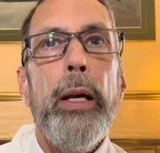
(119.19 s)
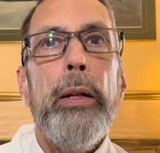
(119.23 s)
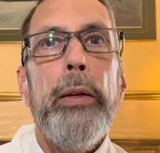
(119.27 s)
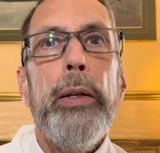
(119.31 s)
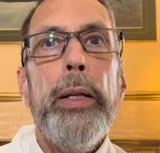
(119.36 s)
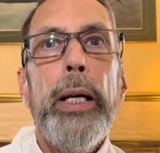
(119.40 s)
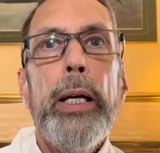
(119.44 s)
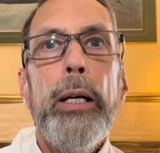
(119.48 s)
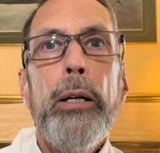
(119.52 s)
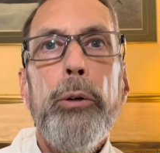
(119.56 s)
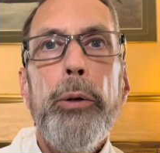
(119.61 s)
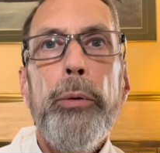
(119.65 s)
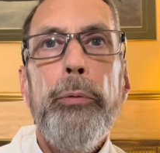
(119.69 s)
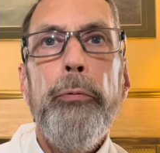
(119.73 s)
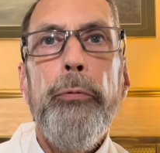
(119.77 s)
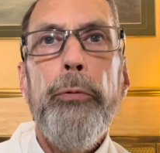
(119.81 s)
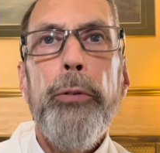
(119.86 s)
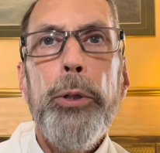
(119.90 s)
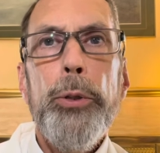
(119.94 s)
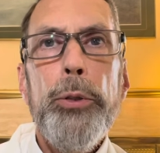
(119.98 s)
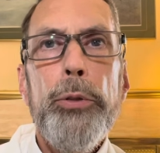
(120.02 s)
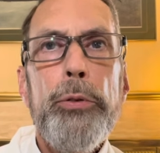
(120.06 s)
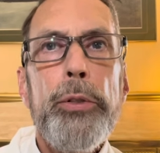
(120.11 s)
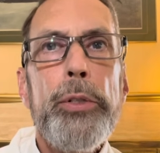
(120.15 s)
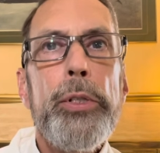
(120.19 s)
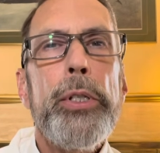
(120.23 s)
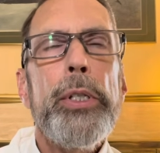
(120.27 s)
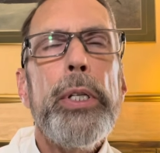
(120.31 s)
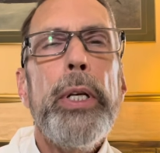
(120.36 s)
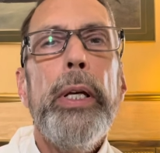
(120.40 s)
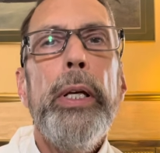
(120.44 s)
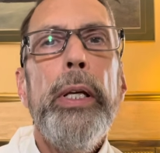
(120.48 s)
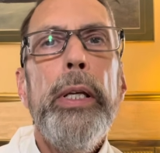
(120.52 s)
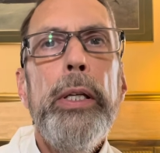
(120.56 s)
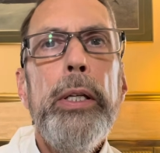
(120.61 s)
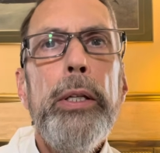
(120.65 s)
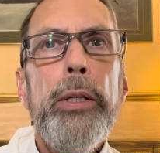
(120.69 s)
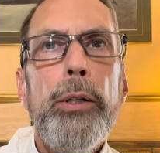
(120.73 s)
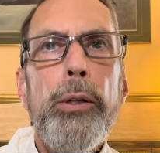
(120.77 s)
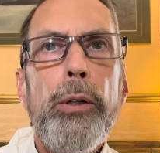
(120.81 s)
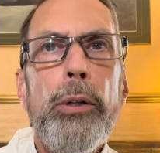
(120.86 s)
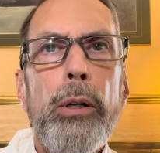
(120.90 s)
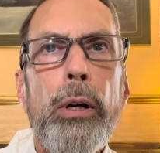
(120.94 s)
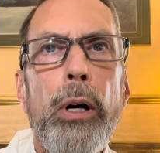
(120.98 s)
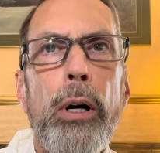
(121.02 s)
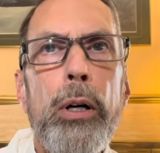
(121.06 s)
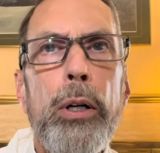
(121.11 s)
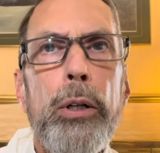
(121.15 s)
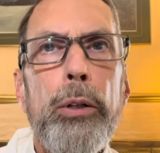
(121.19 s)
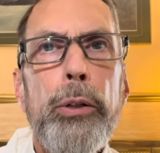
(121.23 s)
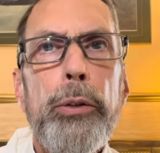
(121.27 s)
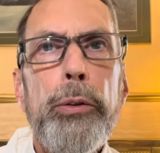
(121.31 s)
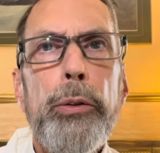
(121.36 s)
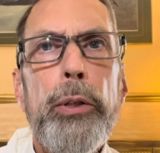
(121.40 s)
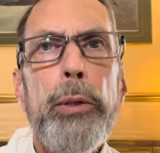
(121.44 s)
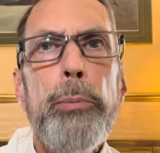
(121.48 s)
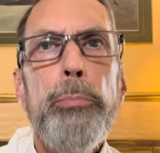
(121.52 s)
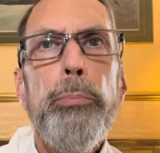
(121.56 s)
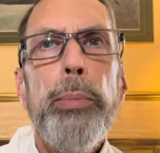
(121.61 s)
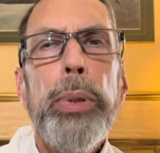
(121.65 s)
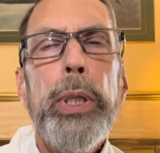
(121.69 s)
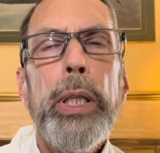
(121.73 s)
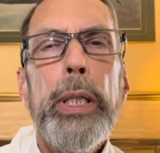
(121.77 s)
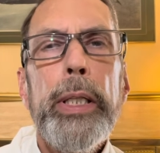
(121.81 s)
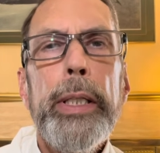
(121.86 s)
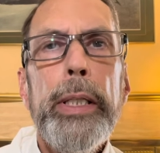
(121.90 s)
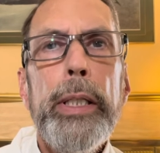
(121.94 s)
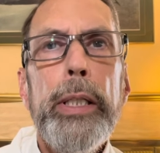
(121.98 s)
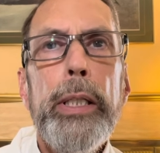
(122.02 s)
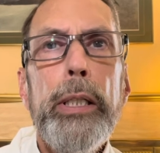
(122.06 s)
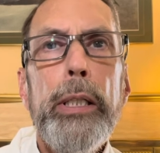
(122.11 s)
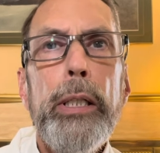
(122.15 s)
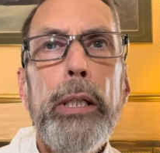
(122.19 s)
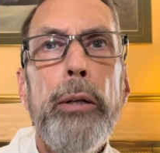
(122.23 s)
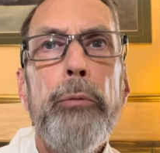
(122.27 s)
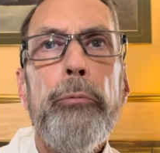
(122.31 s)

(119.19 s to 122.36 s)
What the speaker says: Now, folks, here are the plain